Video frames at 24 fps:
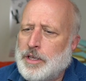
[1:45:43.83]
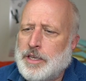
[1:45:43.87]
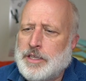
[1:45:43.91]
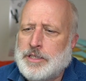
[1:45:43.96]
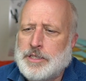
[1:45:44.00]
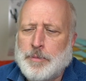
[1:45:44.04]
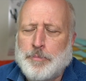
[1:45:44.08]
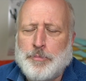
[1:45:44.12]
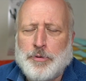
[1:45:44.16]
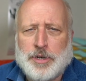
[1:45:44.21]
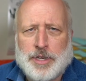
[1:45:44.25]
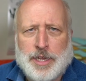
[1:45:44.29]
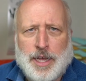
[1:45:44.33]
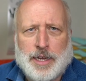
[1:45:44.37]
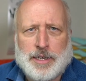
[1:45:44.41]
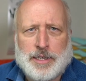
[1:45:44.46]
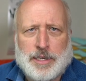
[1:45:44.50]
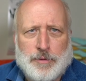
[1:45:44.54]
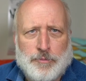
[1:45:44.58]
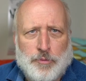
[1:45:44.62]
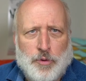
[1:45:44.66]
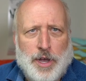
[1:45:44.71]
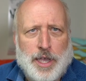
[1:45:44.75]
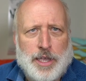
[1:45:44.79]
It's a
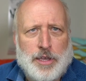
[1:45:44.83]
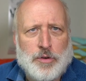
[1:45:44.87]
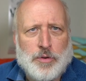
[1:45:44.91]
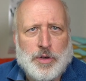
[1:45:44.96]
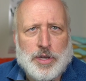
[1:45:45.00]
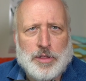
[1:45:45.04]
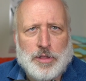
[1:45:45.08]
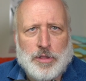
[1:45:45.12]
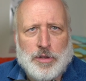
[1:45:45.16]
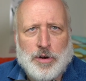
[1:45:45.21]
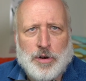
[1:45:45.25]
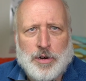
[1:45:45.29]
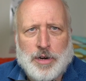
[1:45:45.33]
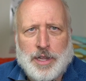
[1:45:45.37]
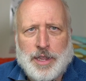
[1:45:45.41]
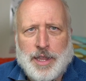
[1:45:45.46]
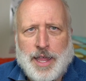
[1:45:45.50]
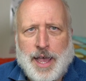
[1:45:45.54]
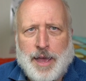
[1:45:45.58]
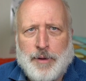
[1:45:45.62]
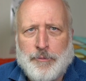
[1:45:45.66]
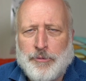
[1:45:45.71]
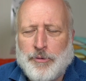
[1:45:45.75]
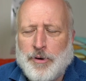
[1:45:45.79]
productive way. You can learn a
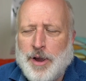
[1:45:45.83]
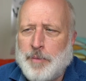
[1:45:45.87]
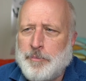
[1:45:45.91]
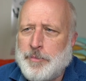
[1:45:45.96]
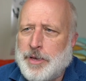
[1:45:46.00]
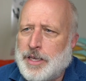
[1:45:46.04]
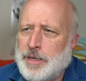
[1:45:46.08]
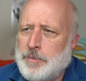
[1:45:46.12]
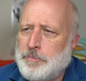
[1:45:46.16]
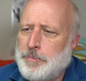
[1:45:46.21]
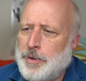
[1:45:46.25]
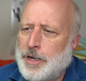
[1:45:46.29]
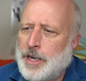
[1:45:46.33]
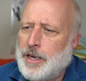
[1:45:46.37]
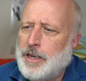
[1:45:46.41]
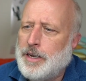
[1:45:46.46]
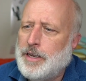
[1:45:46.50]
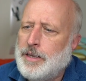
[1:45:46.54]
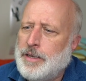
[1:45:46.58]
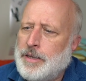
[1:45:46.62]
lot from it, but